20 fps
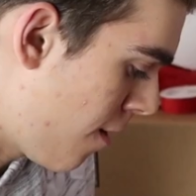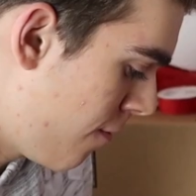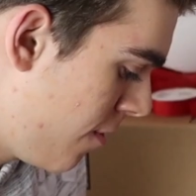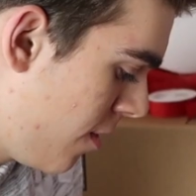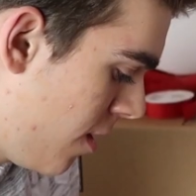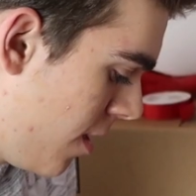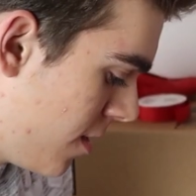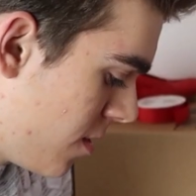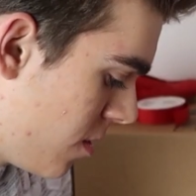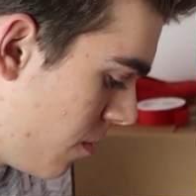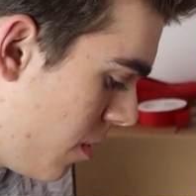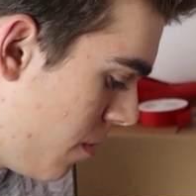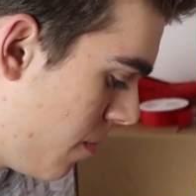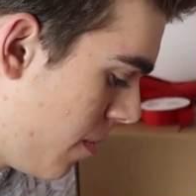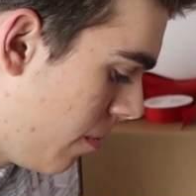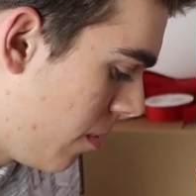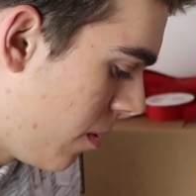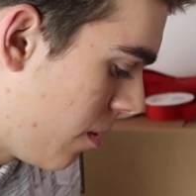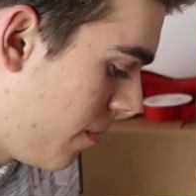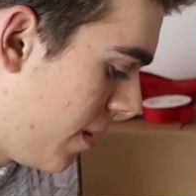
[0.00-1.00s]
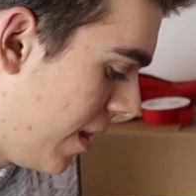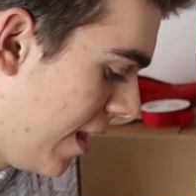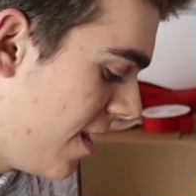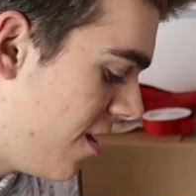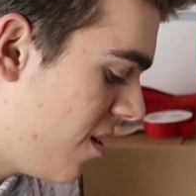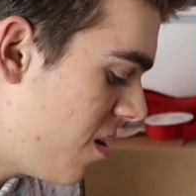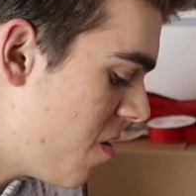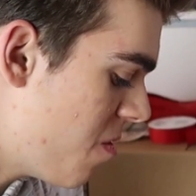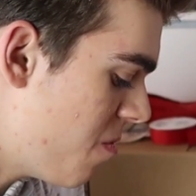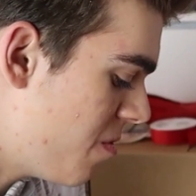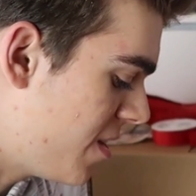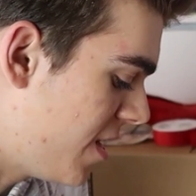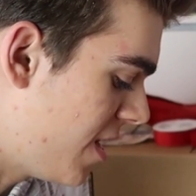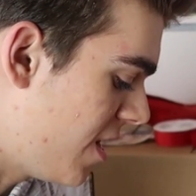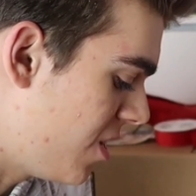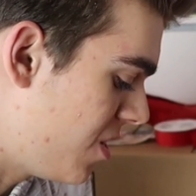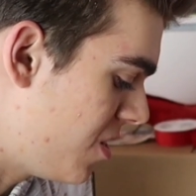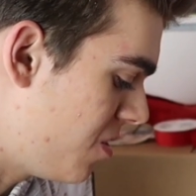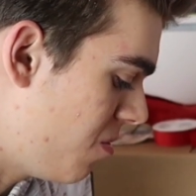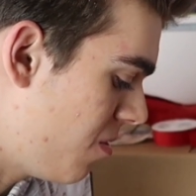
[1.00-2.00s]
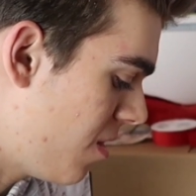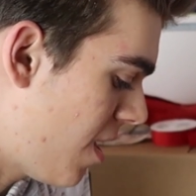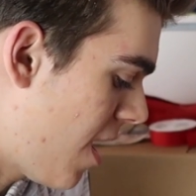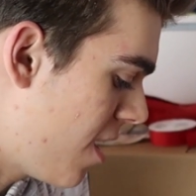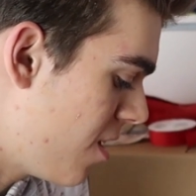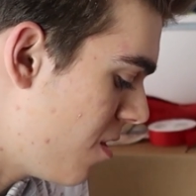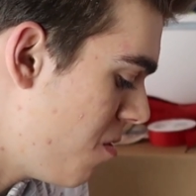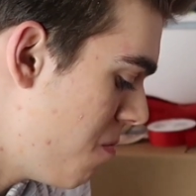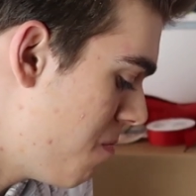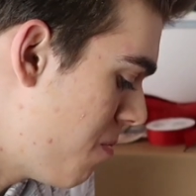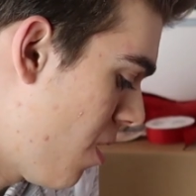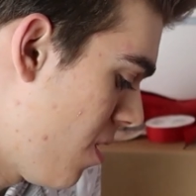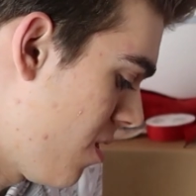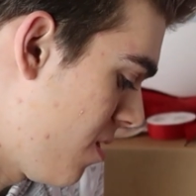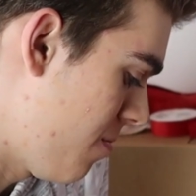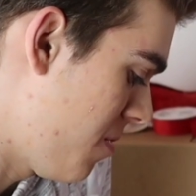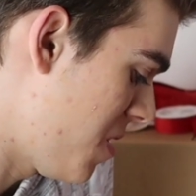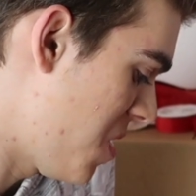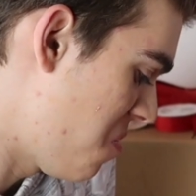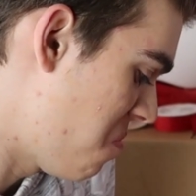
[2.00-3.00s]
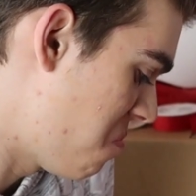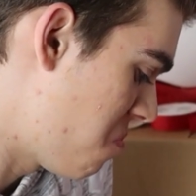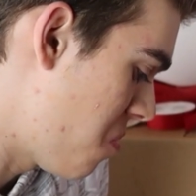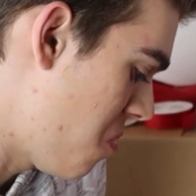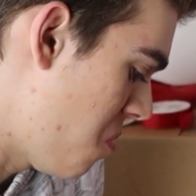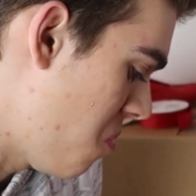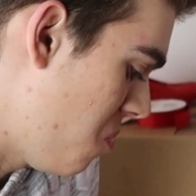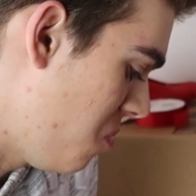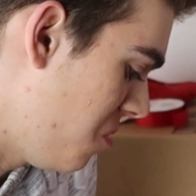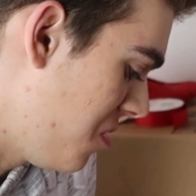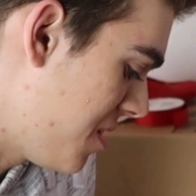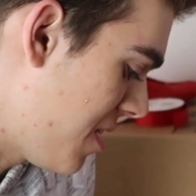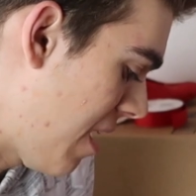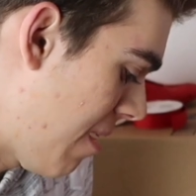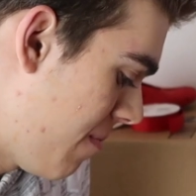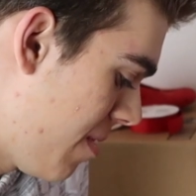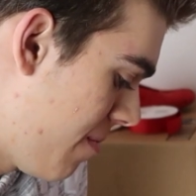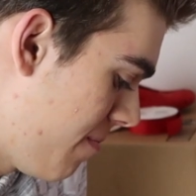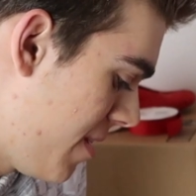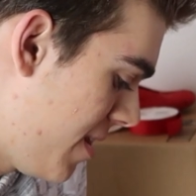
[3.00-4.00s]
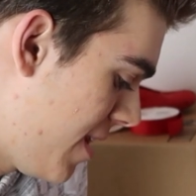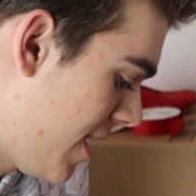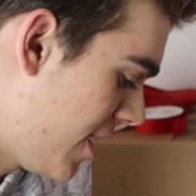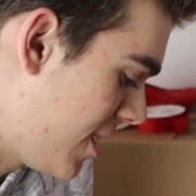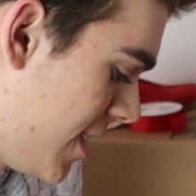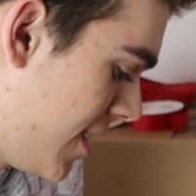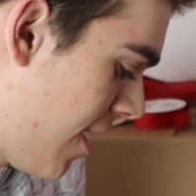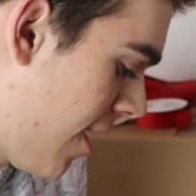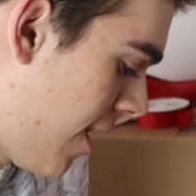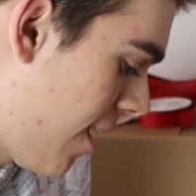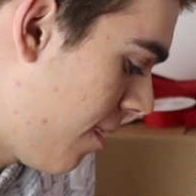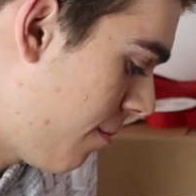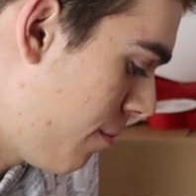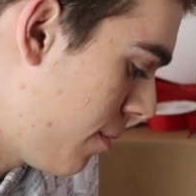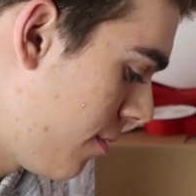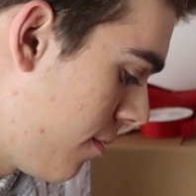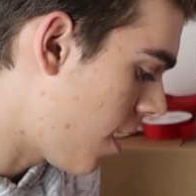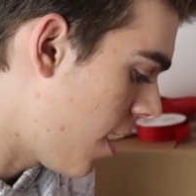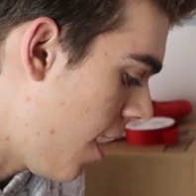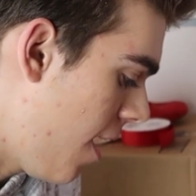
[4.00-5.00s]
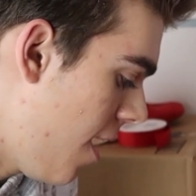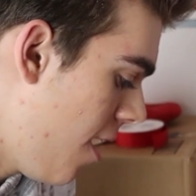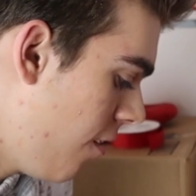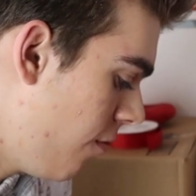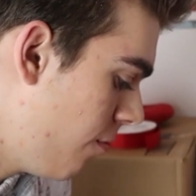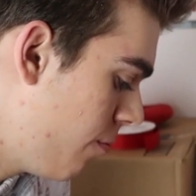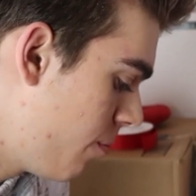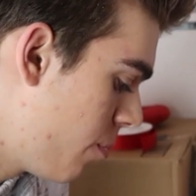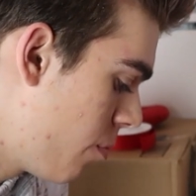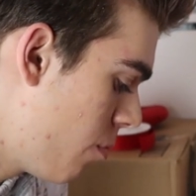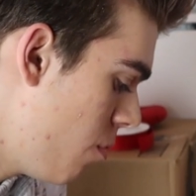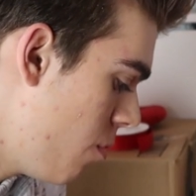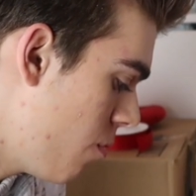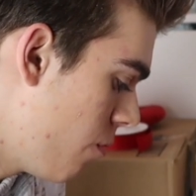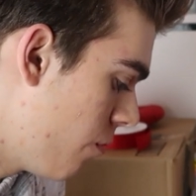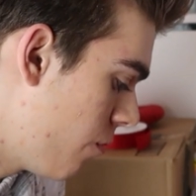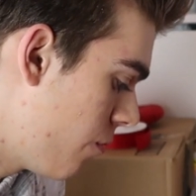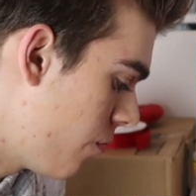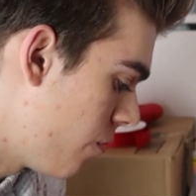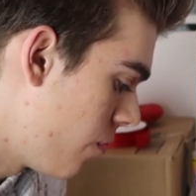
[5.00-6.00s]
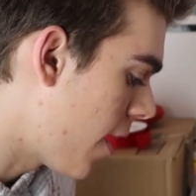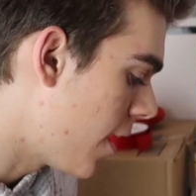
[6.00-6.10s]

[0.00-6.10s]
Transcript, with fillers: I feel like so many people are gonna be like, you didn't do that. You bought them in your rolls. And I'm gonna be like, shut up. I have proof.